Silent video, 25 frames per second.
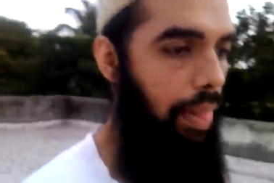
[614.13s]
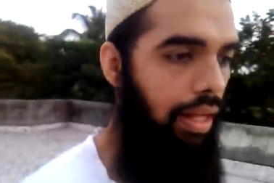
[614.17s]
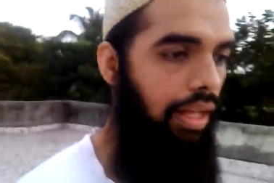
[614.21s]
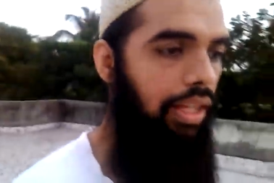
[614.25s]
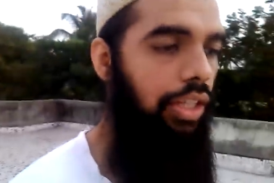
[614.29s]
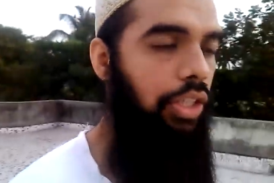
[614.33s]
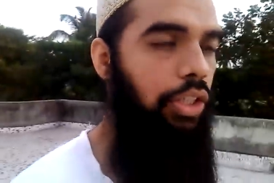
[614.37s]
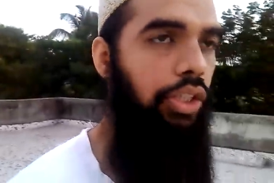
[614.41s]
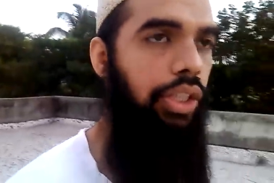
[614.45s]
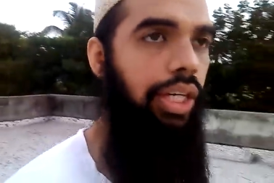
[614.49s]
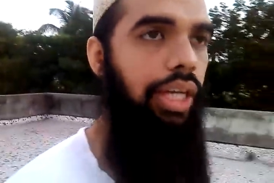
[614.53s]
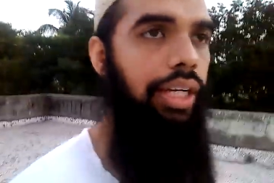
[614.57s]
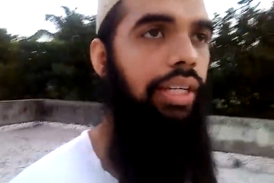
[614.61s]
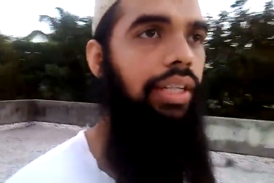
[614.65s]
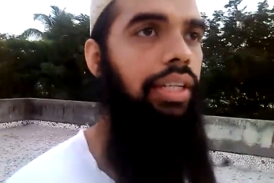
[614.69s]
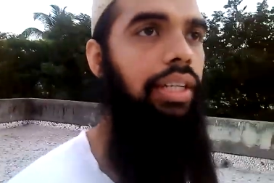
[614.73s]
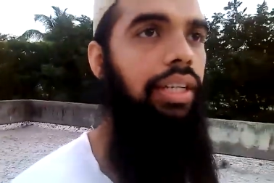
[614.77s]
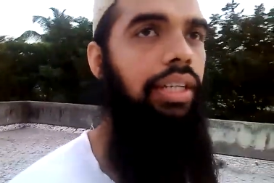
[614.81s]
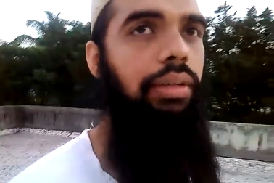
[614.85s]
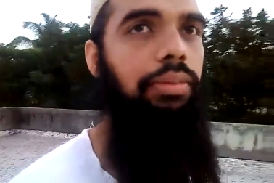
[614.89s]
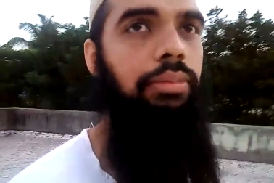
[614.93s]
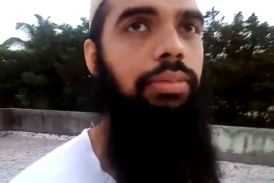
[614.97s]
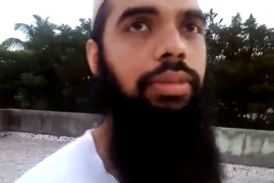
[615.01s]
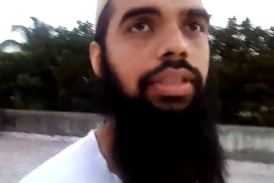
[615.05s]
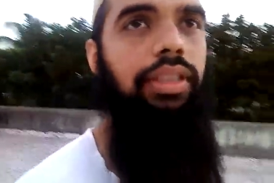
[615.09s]
I'll shine
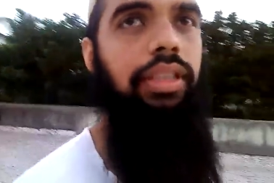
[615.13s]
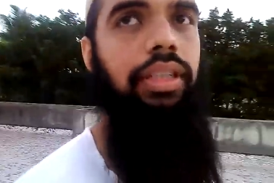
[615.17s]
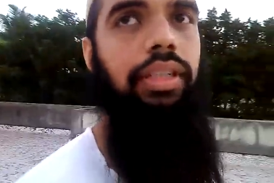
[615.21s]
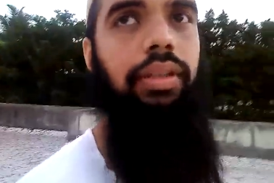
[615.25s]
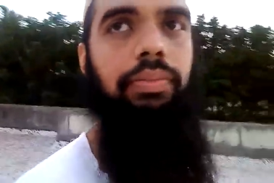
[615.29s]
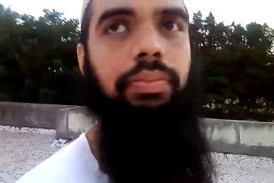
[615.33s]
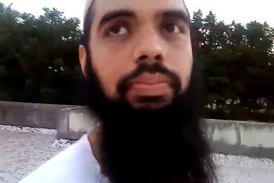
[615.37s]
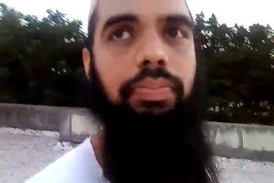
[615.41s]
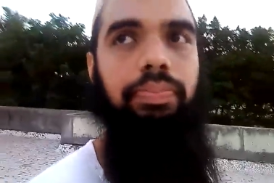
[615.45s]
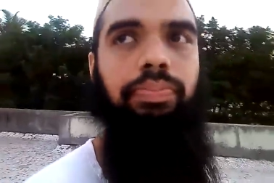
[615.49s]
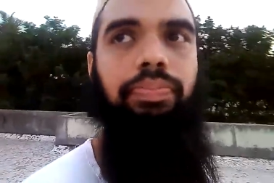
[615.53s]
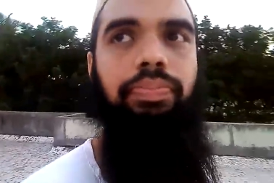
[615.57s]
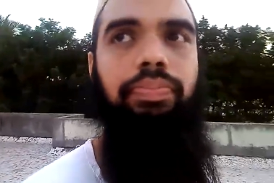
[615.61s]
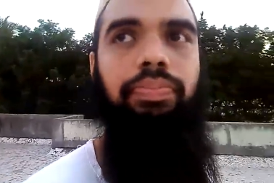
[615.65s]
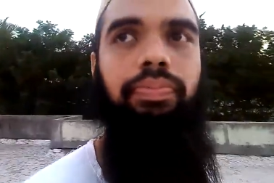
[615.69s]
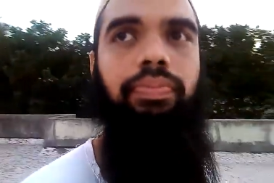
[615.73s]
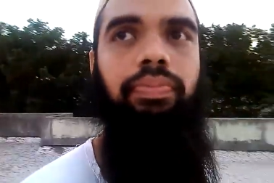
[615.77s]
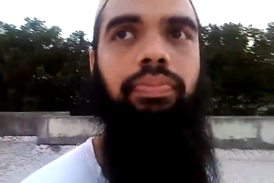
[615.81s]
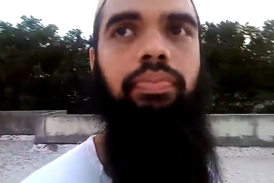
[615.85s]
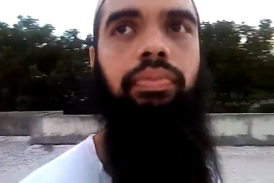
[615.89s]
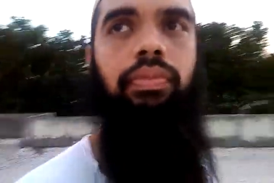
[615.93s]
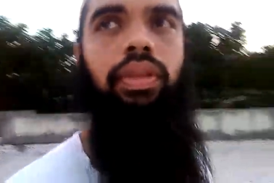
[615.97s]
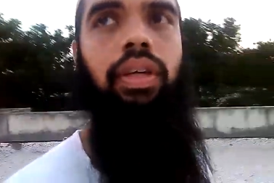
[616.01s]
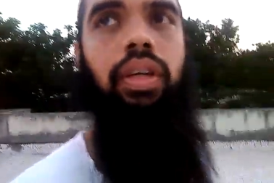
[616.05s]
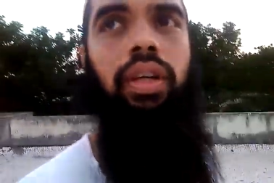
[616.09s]
in MC.
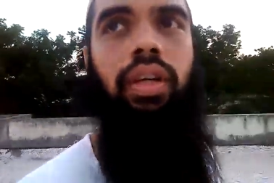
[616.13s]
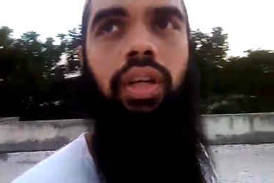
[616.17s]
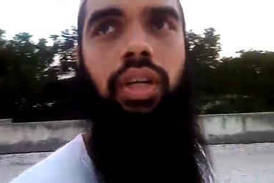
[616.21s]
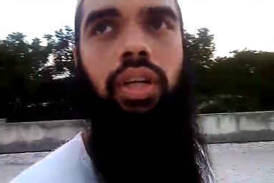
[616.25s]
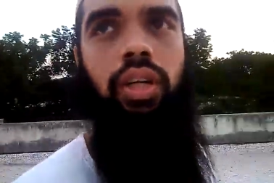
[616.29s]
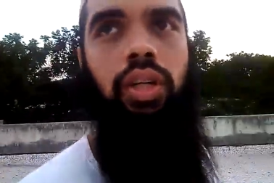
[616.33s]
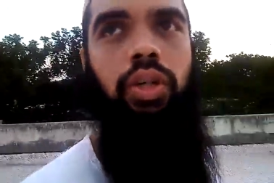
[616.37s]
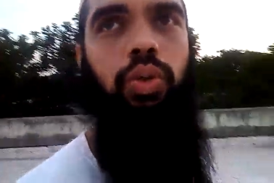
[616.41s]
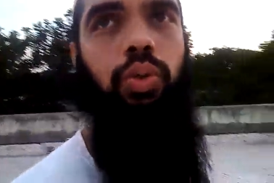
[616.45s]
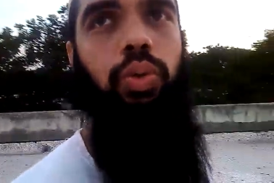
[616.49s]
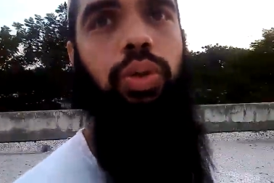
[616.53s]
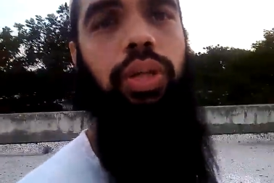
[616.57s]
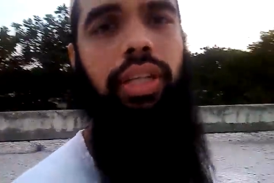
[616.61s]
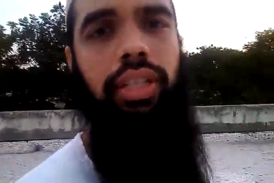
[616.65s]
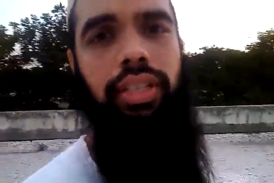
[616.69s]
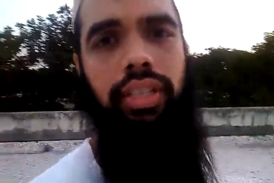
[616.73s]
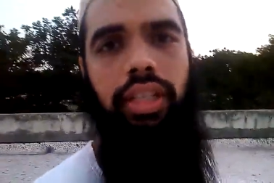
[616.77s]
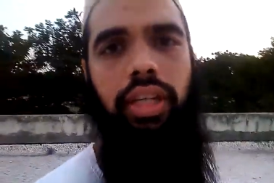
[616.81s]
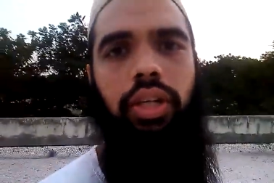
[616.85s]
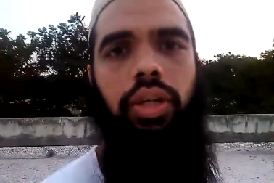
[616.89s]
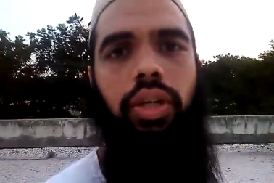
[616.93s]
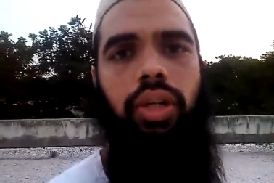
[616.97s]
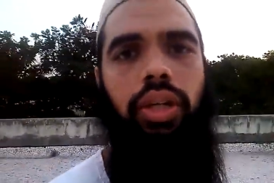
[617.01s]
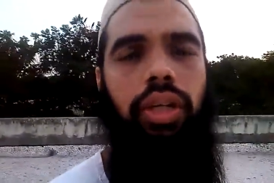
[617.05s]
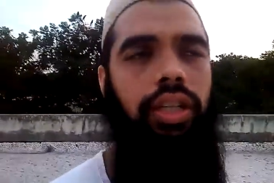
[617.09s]
2 days
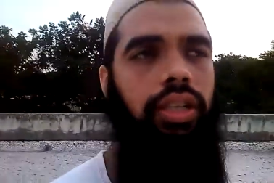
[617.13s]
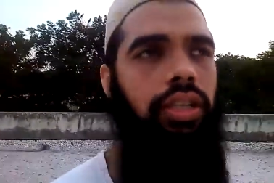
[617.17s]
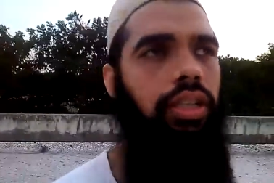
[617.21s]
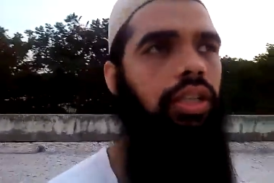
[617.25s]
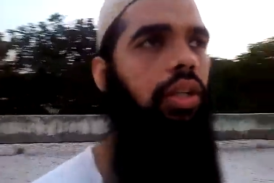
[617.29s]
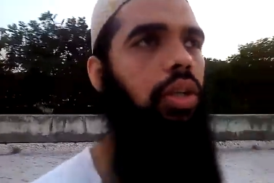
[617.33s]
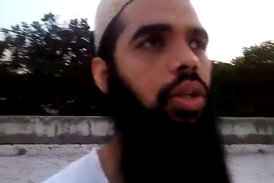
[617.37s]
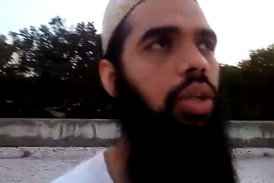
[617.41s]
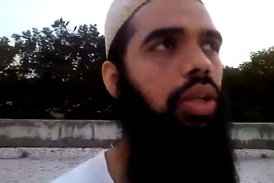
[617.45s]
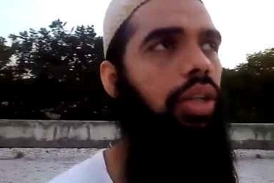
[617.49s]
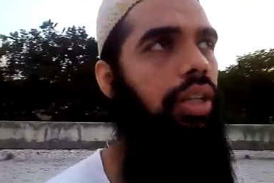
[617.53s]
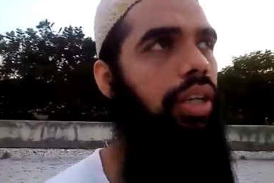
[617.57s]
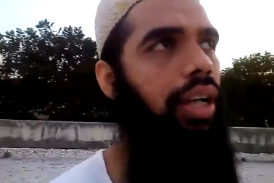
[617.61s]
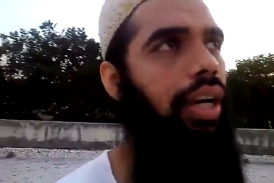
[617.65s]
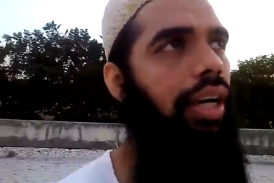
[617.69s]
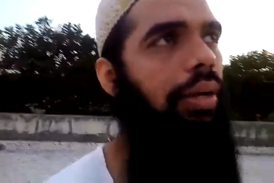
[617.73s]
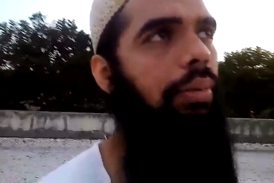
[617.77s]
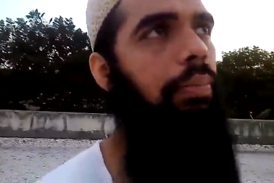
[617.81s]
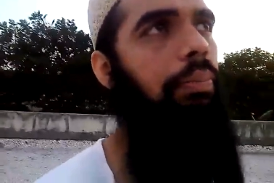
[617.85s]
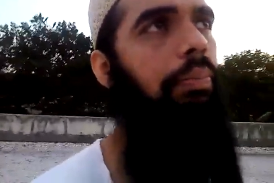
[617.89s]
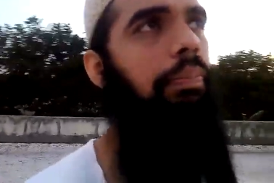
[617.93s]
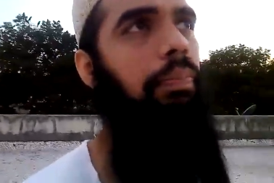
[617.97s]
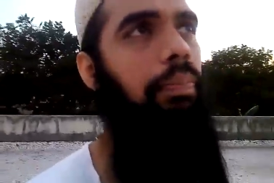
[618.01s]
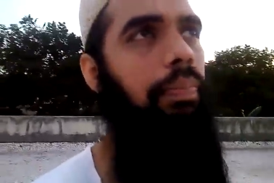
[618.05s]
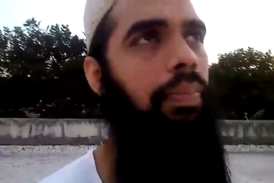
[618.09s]
is a good
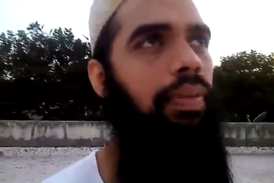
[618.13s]
time,